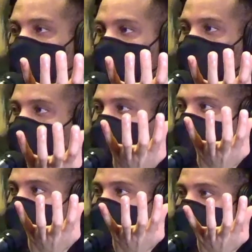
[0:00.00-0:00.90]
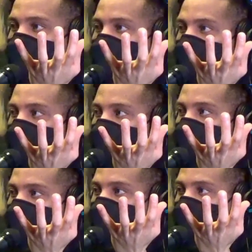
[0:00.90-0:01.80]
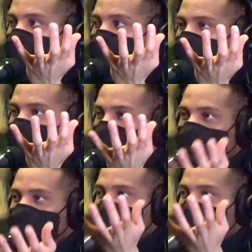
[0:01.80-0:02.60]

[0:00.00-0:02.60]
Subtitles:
with like other people that